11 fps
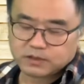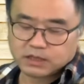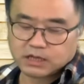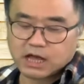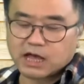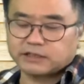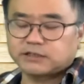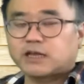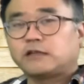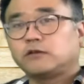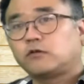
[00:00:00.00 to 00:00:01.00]
And
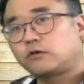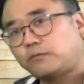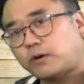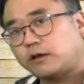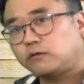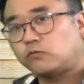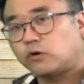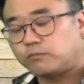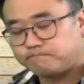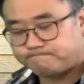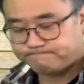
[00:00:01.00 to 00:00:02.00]
started occupying the Rome,
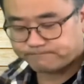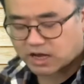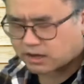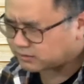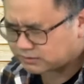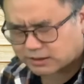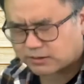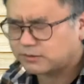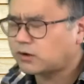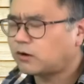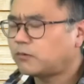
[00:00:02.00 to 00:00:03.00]

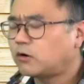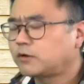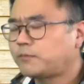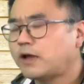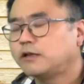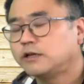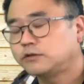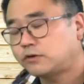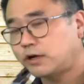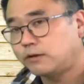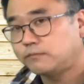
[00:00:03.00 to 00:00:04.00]
occupying
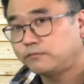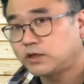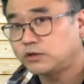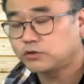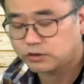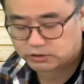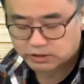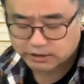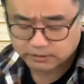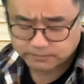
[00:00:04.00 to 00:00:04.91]
Israel, the Jewish land.